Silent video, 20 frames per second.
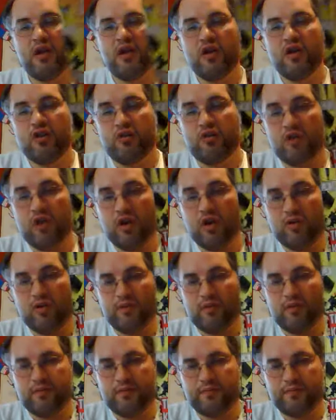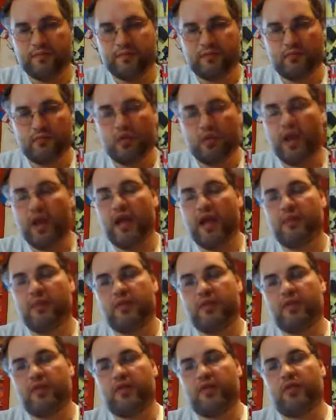So, what
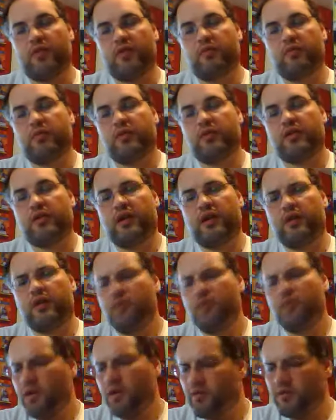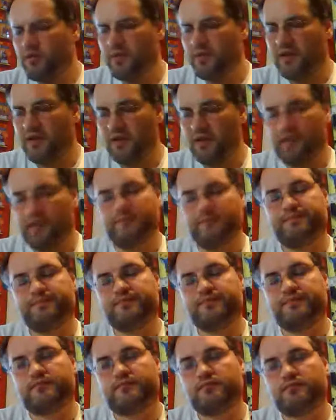happens in this book today? Well, let me tell
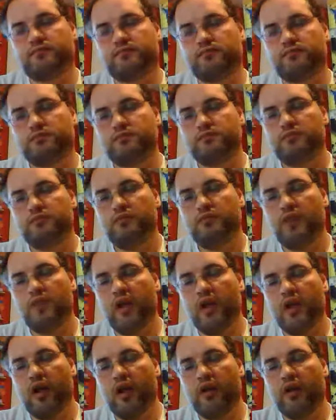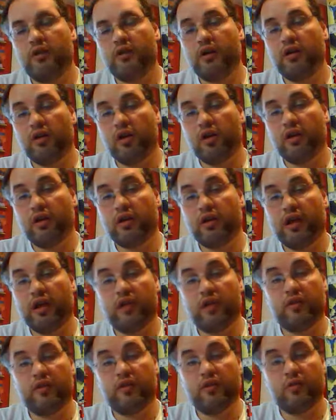you. Uh, Darkhawk
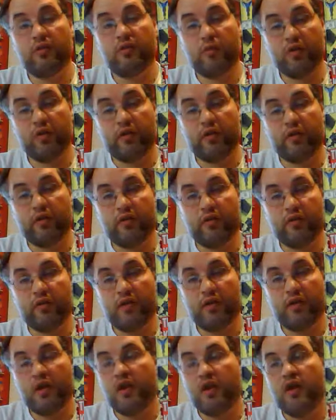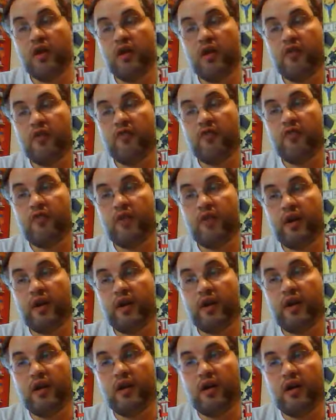and the New Warriors
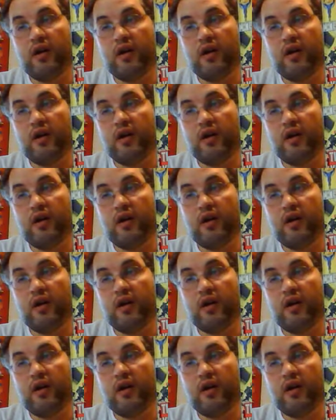fight.